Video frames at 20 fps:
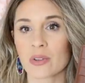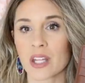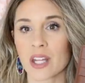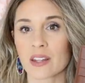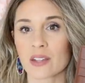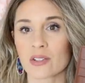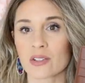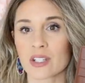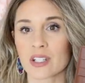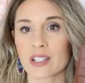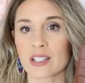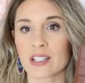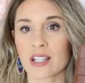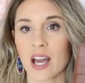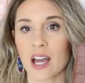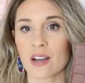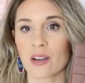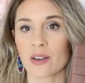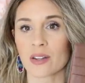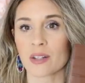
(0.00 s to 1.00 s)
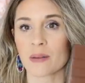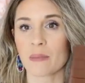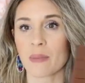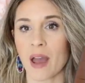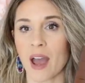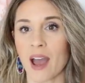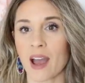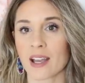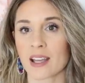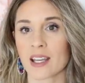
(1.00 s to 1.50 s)
Then there's a slot on the
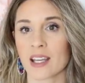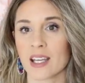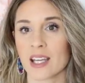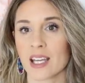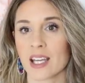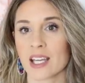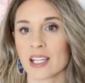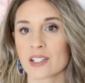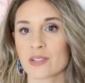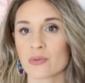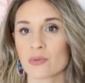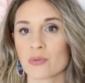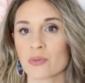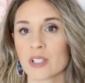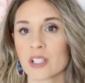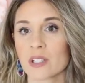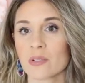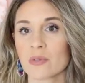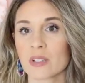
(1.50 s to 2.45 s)
back it's really,